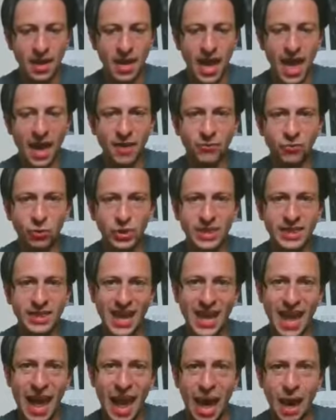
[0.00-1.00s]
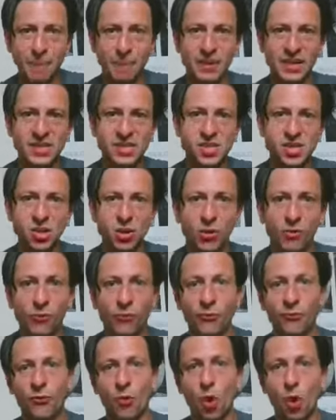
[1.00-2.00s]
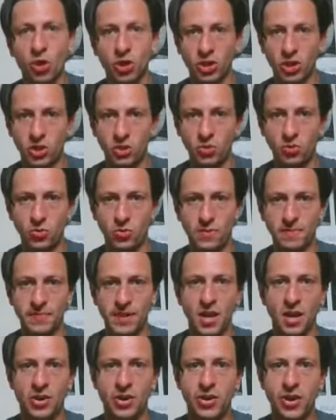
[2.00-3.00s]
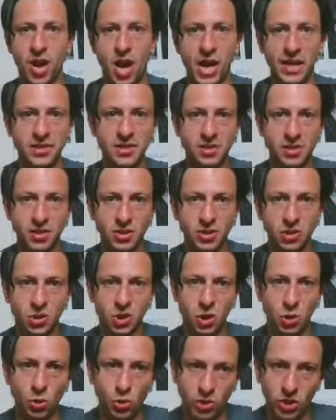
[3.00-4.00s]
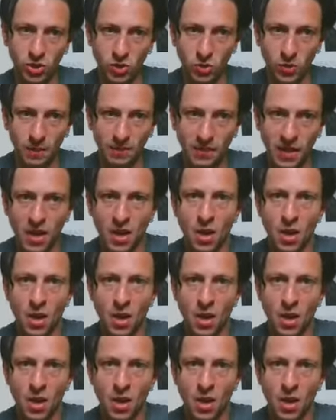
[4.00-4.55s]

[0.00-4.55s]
everything happens for you, not to you.